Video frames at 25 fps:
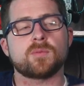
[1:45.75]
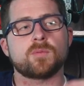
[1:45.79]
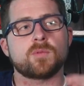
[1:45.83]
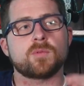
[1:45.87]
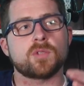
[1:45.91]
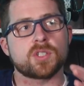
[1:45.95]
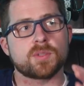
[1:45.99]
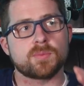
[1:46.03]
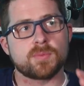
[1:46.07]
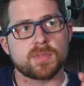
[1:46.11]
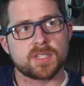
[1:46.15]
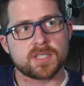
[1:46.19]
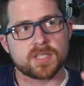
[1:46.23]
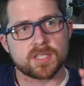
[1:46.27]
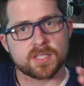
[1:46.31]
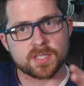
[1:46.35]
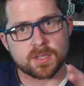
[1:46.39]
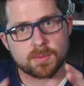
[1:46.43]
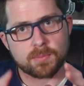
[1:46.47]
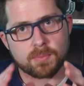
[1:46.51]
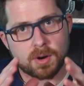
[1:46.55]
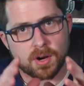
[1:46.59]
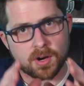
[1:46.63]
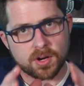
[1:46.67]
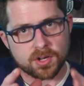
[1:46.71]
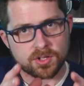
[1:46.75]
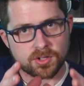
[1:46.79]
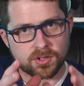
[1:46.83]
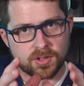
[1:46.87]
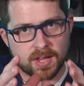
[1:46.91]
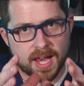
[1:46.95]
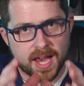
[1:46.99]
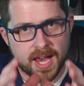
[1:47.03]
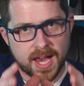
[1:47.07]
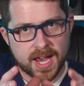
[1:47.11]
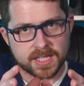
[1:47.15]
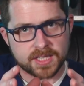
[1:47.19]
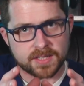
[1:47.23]
which means it's a partial
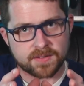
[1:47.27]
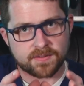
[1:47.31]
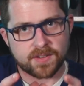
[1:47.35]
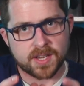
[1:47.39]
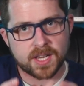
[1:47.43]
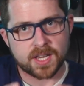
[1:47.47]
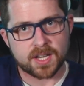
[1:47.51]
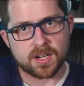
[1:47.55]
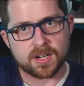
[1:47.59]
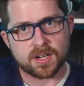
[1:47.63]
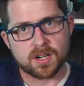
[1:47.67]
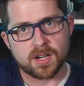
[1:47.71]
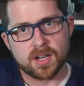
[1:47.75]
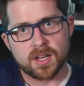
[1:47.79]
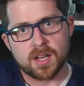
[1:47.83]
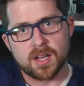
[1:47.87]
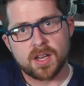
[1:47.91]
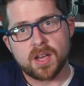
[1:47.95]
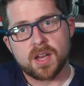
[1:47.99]
activator